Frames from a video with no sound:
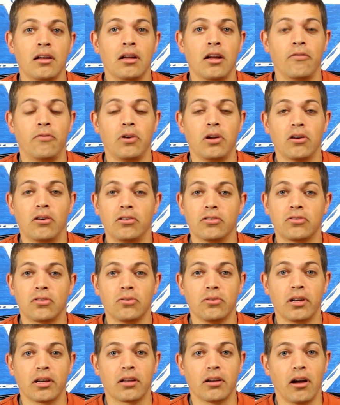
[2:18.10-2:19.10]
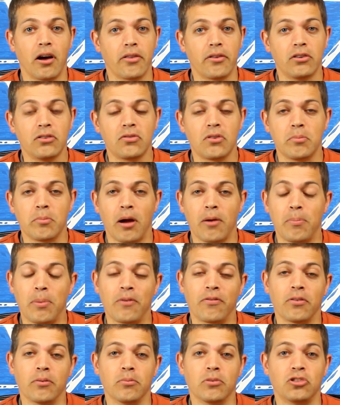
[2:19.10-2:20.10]
If we also look at others, it might be
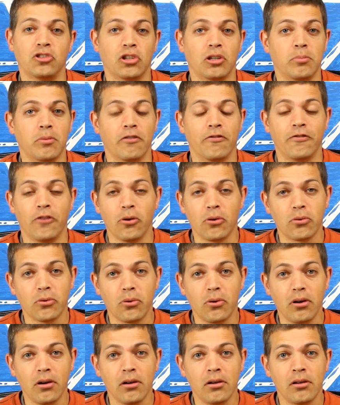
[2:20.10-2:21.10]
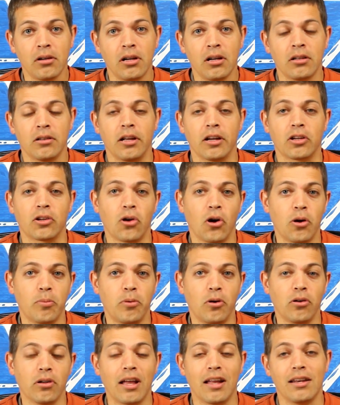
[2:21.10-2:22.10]
from German folklore, like
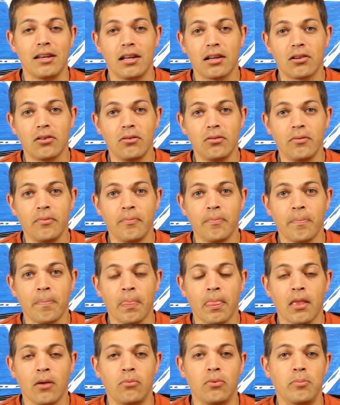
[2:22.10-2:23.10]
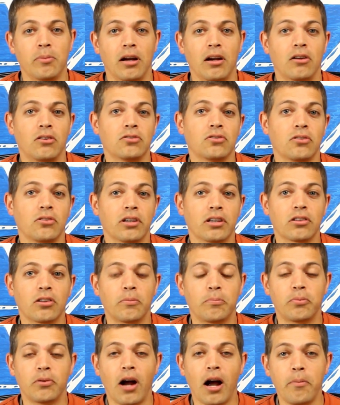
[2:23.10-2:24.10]
cobalt and nickel. We might also look at
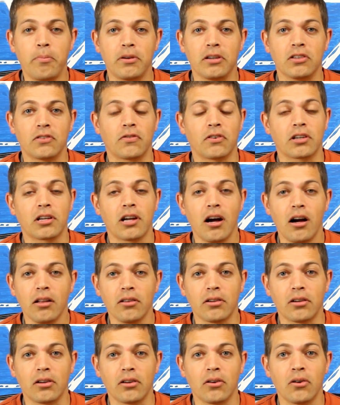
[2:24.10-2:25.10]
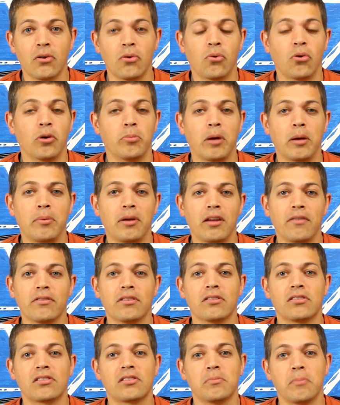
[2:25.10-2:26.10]
their properties for color, or maybe even
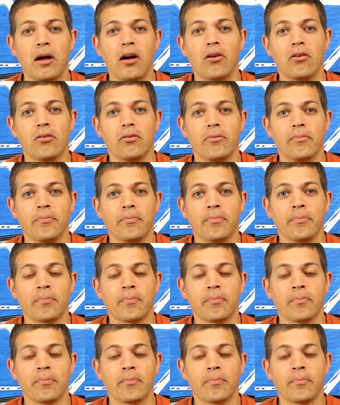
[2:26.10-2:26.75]
the smell.